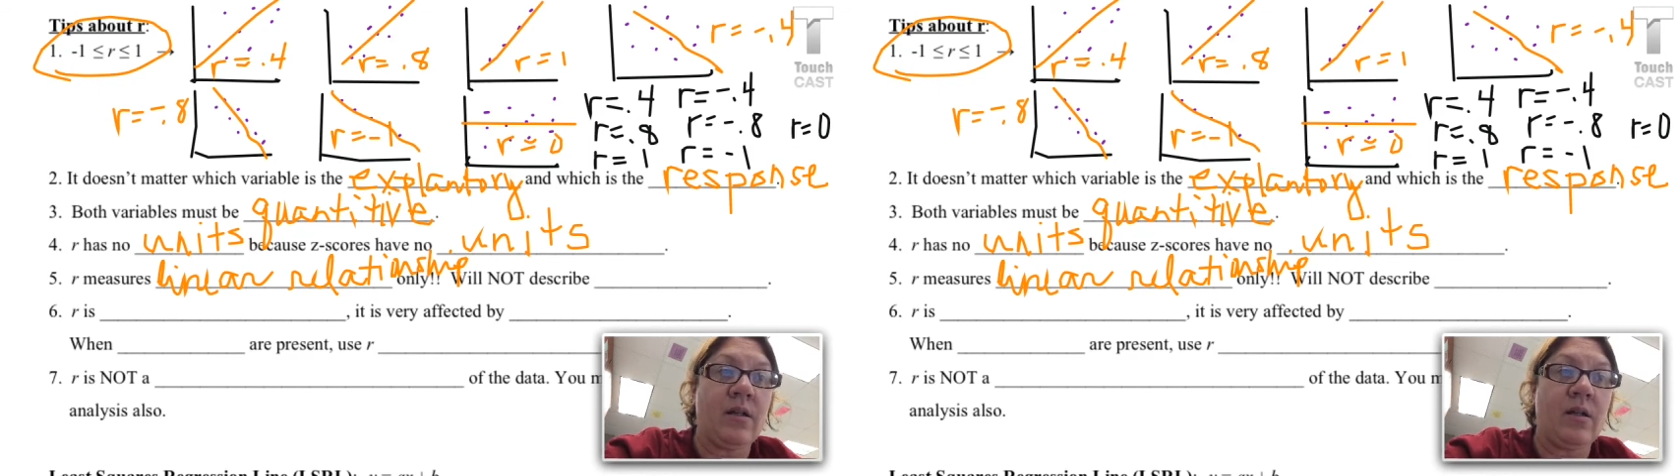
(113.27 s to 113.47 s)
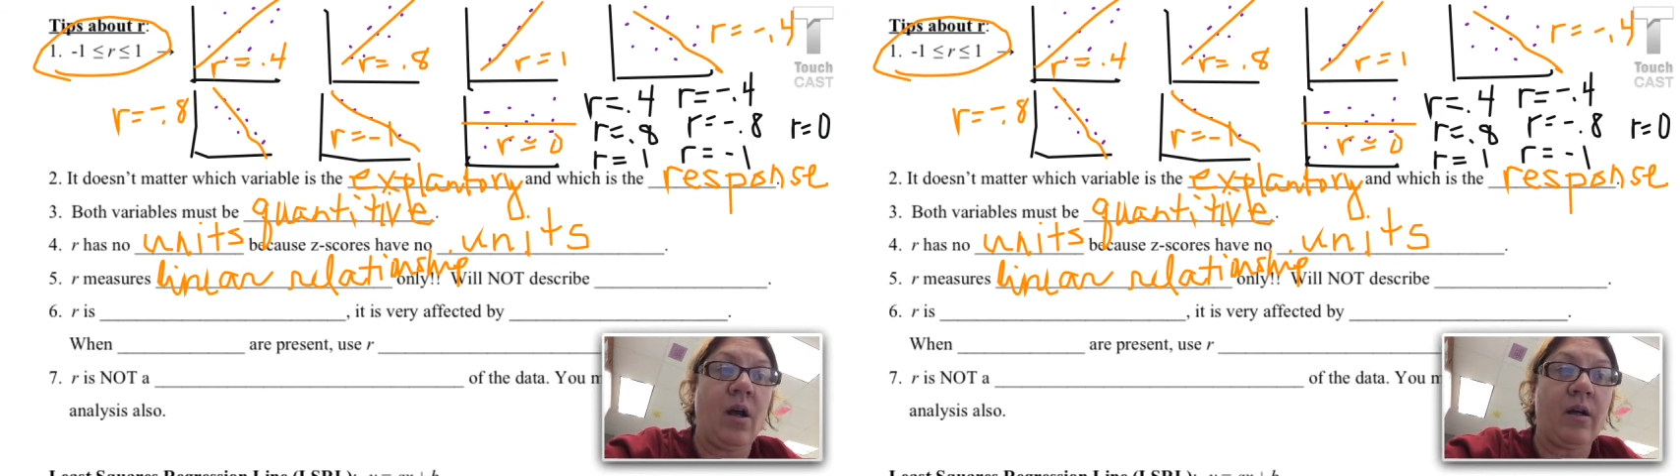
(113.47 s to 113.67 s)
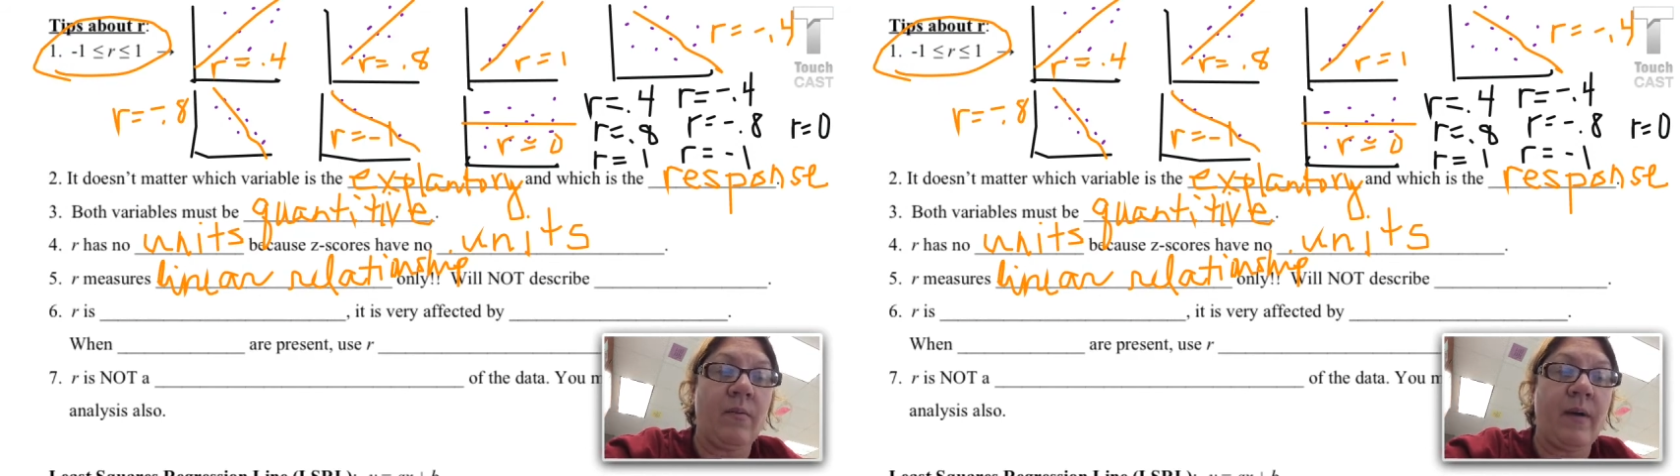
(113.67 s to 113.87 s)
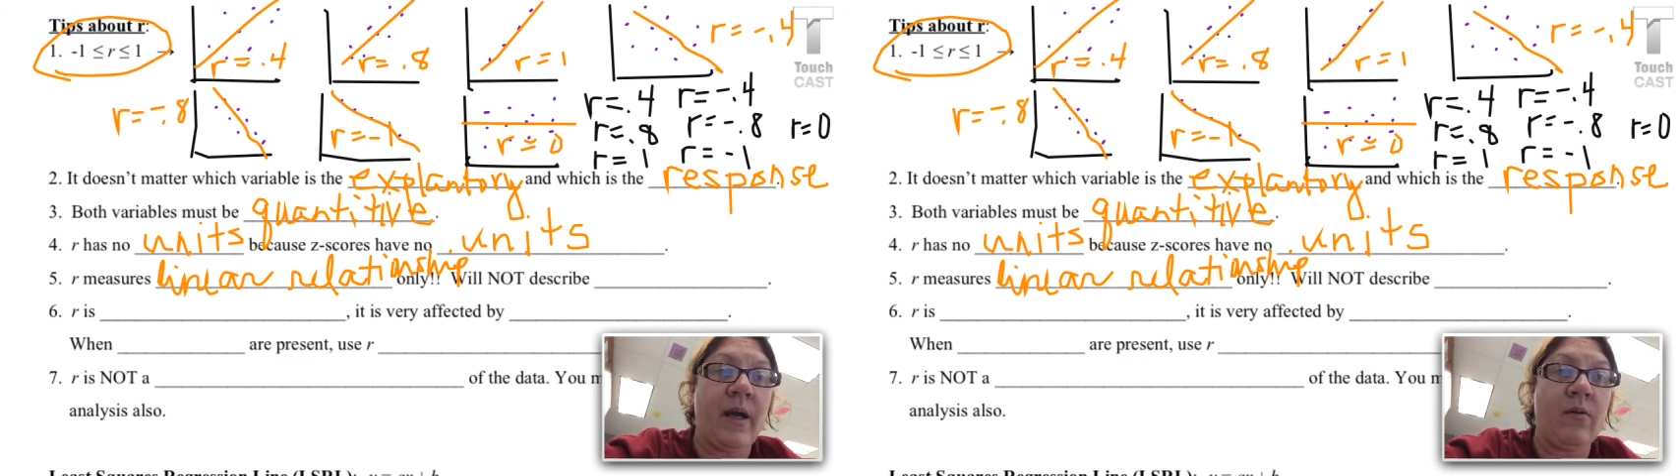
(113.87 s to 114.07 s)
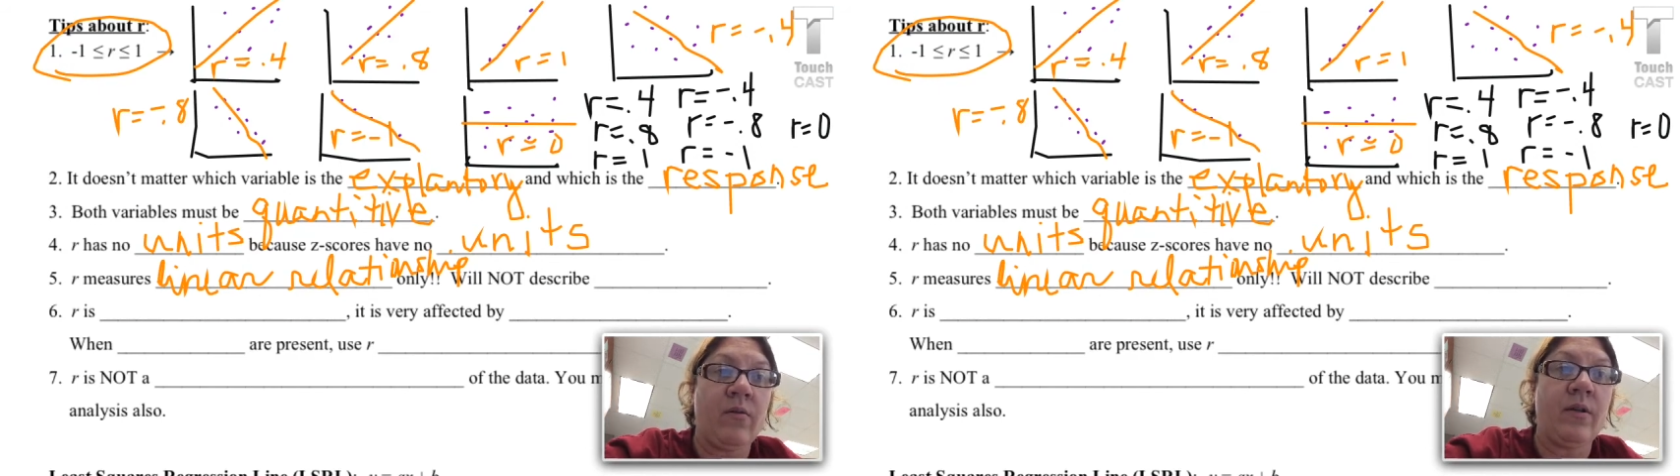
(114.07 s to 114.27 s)
to talk
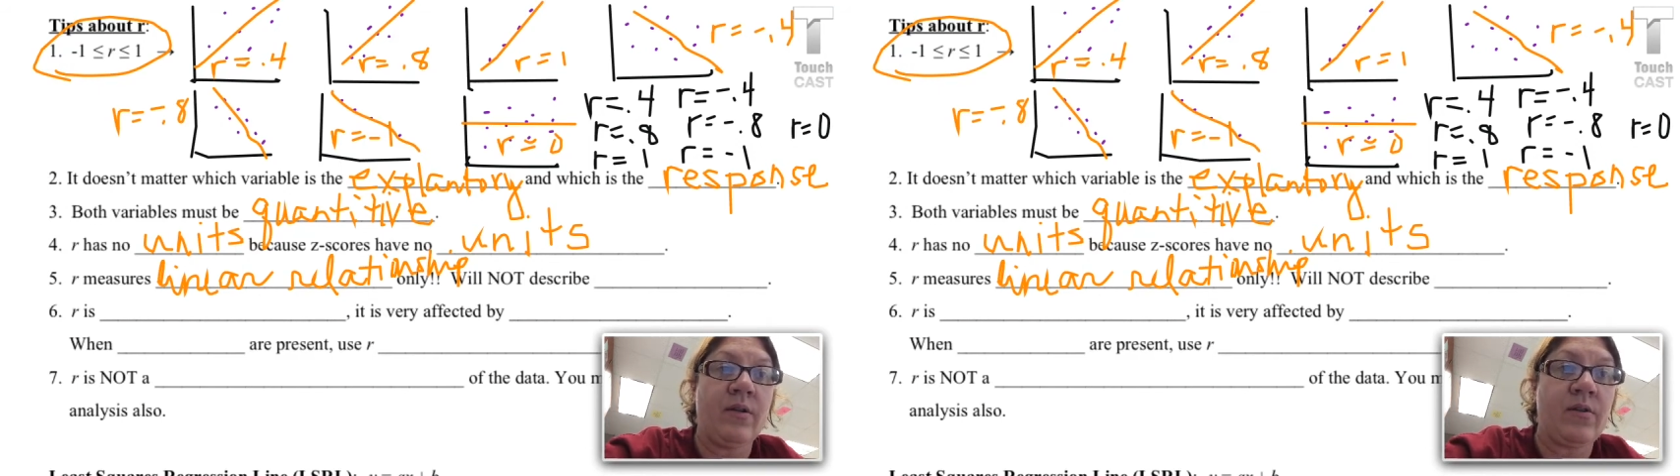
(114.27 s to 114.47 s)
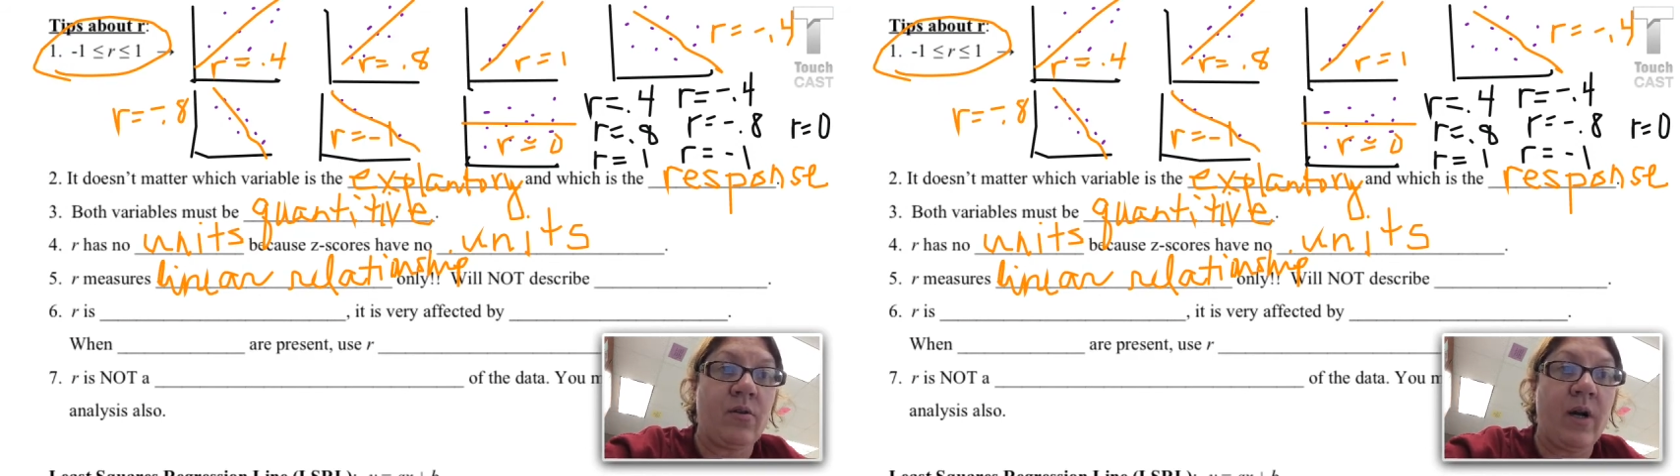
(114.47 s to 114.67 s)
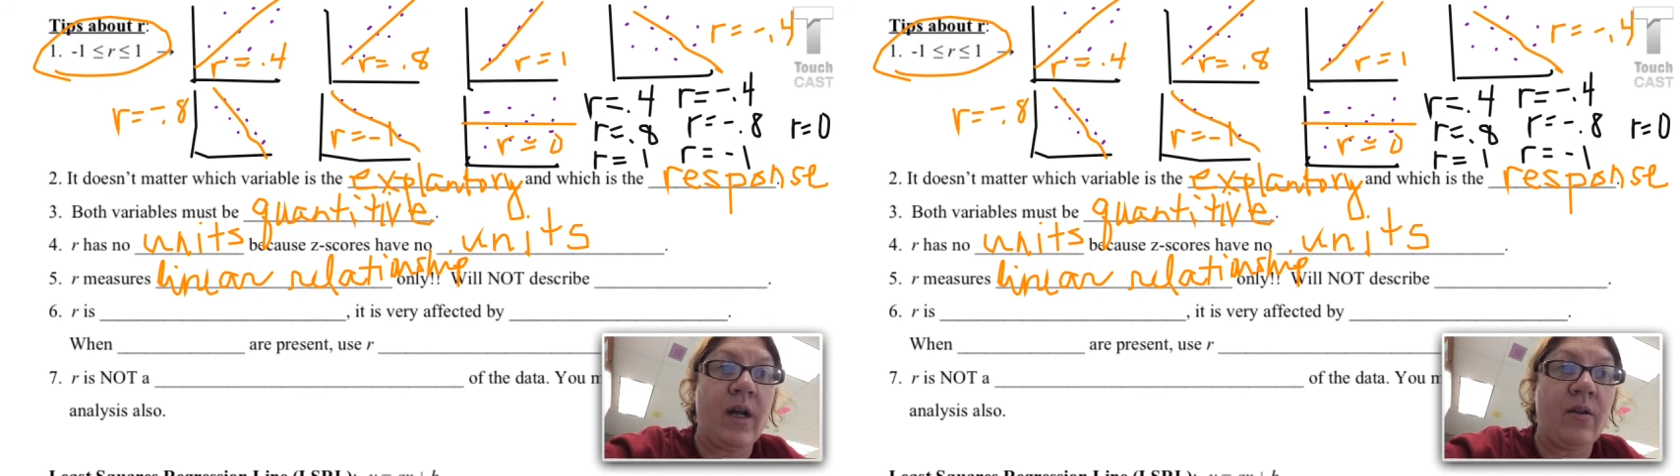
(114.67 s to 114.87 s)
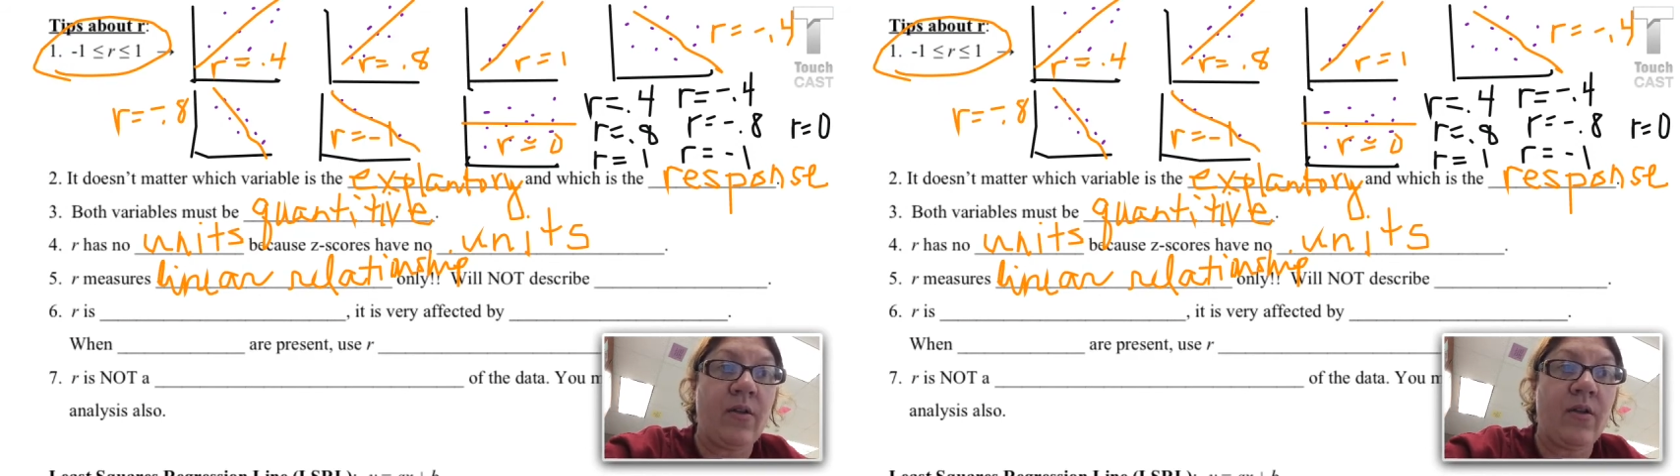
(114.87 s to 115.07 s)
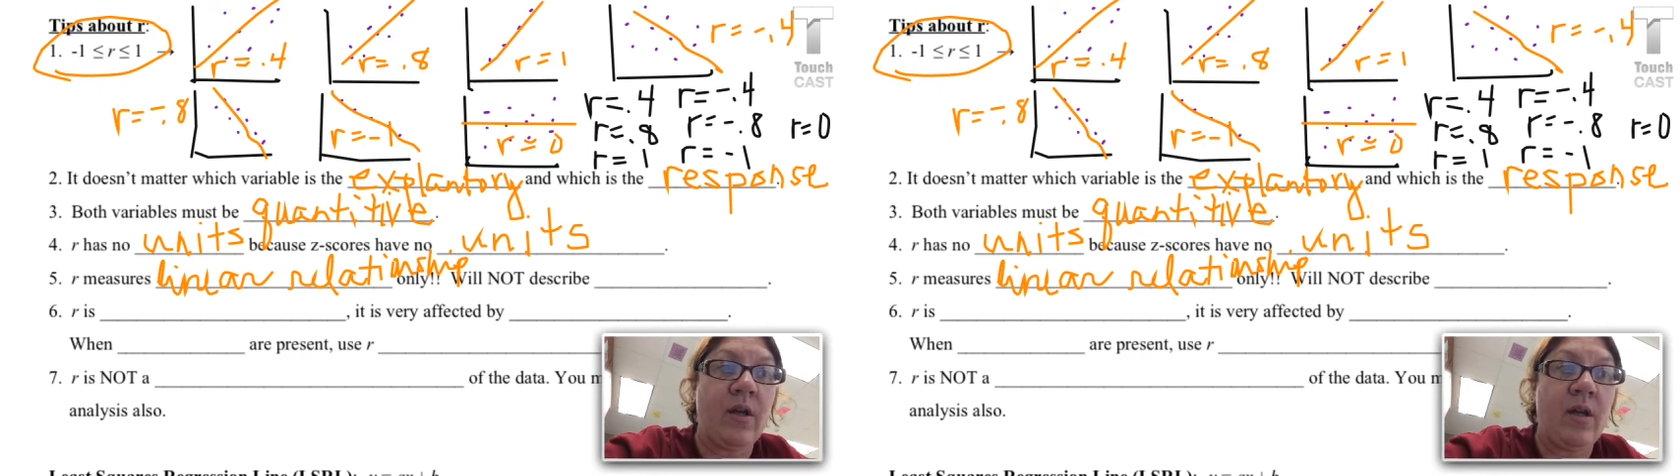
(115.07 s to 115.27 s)
about the
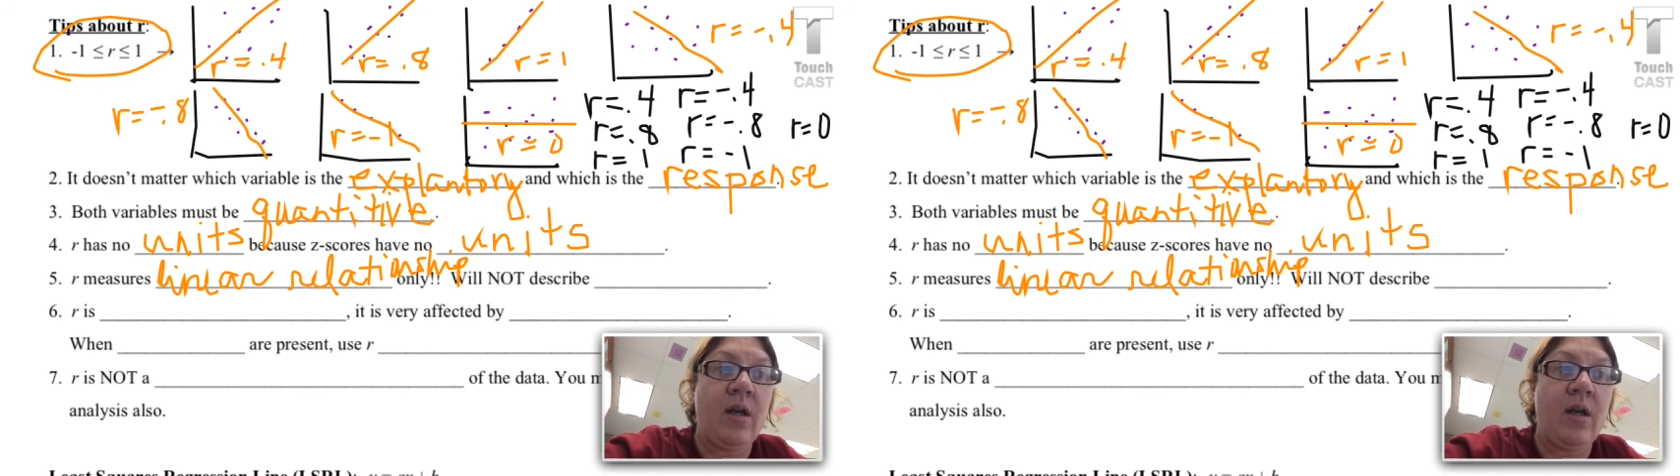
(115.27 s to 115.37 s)
strength